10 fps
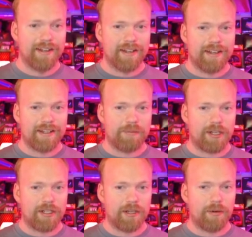
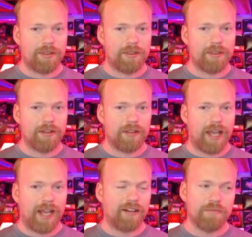especially with the
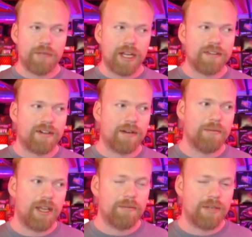lack of mainstream
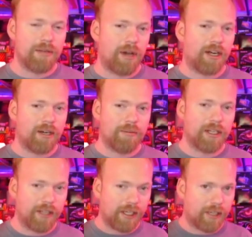AMD miner
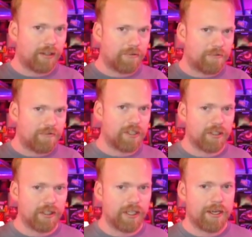being like
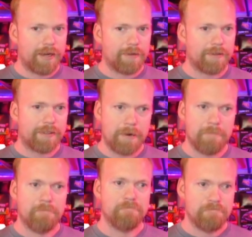officially announced,
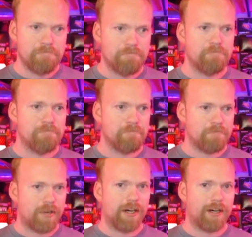
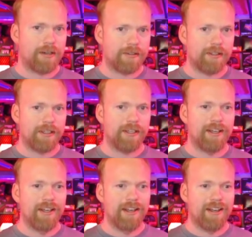honestly,
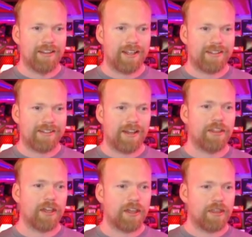that's, I
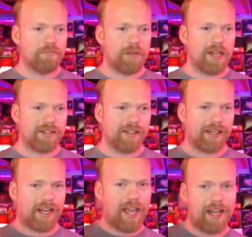think, the best like
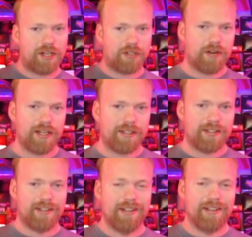hash rate
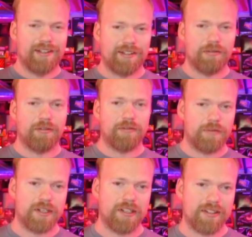to
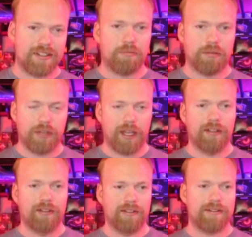efficiency play.
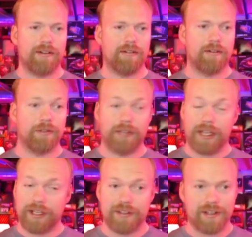So if you
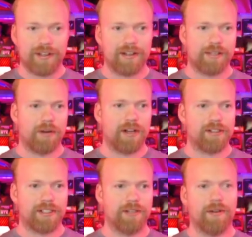like the Dynex
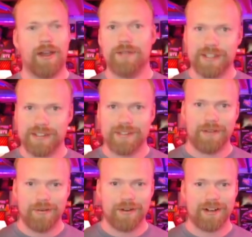project and you have a
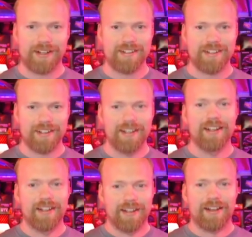6500 XT,
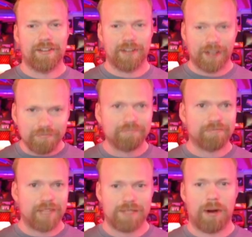I think
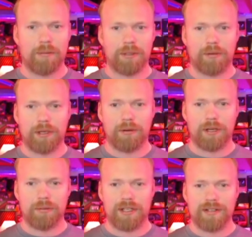that's probably where you want
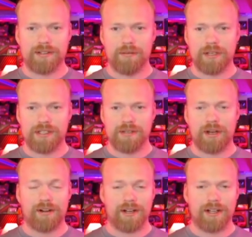to be. So BZ
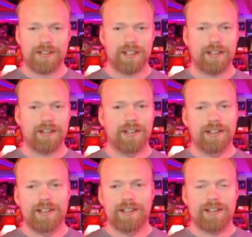Miner 19,
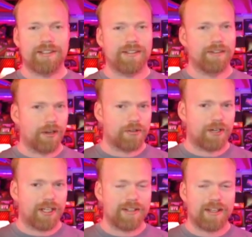it's a little
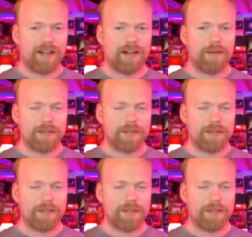tricky to set it up. It's